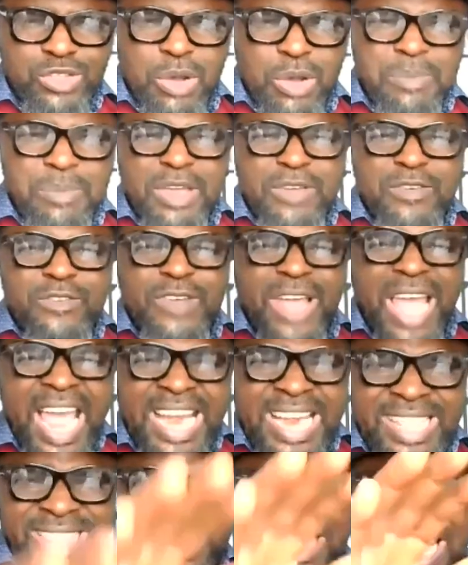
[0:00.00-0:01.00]
So be,
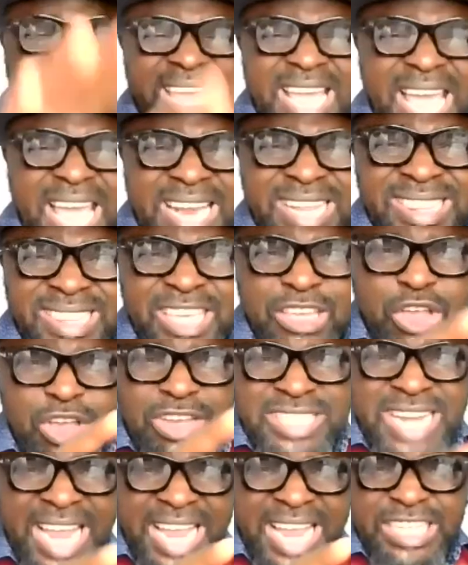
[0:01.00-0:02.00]
anytime anything
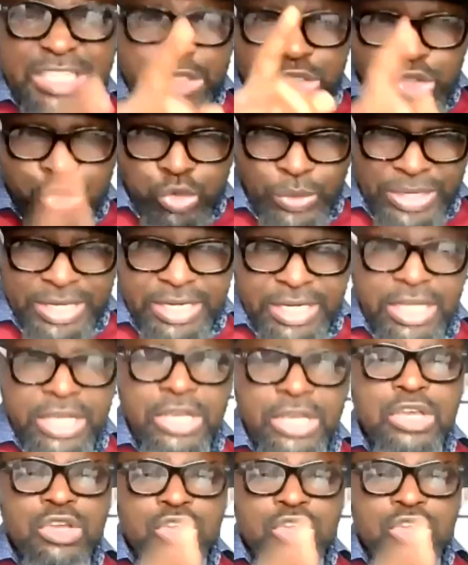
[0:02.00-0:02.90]
your child is doing,